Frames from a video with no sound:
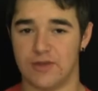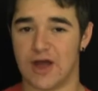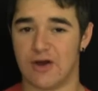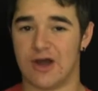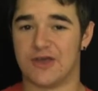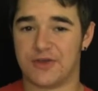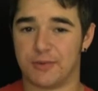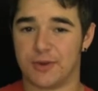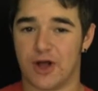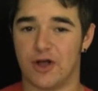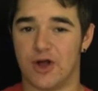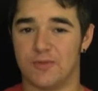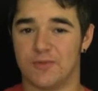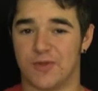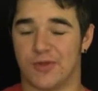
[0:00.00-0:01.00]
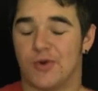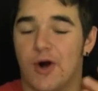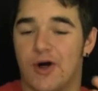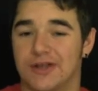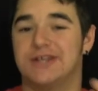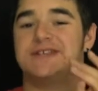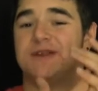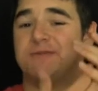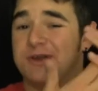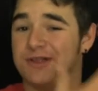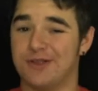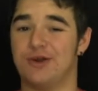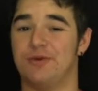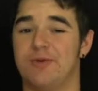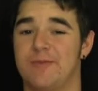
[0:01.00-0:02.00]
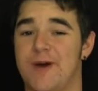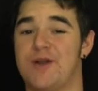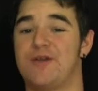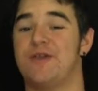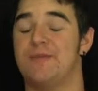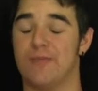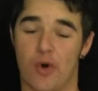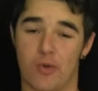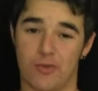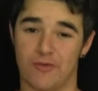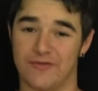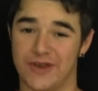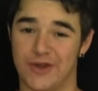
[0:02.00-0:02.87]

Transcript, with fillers: Now, I think we all hope that the quality is going to be a little bit better than mobile